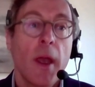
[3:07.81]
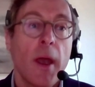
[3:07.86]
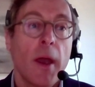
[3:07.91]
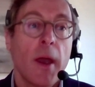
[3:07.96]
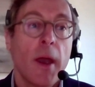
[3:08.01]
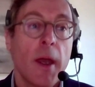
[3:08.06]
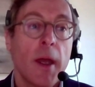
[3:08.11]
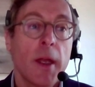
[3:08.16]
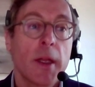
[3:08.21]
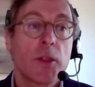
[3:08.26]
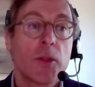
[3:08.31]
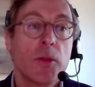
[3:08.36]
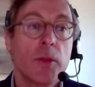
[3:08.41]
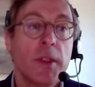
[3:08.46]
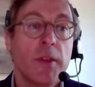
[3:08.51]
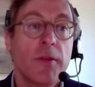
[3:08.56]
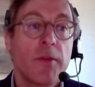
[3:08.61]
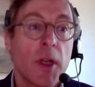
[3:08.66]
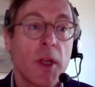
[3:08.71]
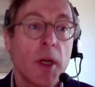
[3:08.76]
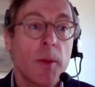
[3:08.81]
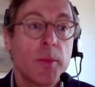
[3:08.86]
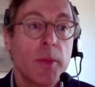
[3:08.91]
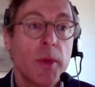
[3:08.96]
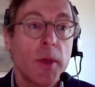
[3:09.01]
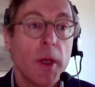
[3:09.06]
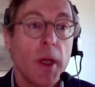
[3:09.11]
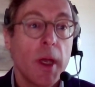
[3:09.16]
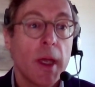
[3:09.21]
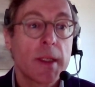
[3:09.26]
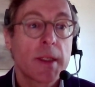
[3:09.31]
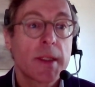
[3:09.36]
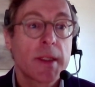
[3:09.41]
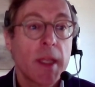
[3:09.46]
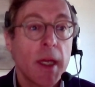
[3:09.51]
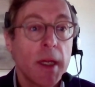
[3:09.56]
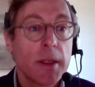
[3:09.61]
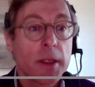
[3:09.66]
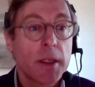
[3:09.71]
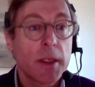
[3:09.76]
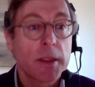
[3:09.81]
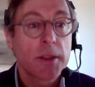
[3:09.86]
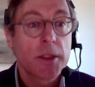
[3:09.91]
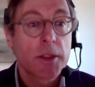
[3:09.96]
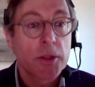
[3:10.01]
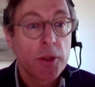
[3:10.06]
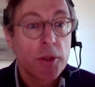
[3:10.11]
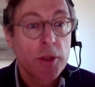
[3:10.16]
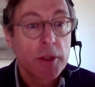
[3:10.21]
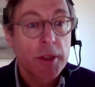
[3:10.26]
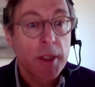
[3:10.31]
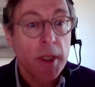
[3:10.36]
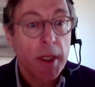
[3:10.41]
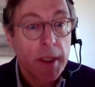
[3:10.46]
to develop a standard search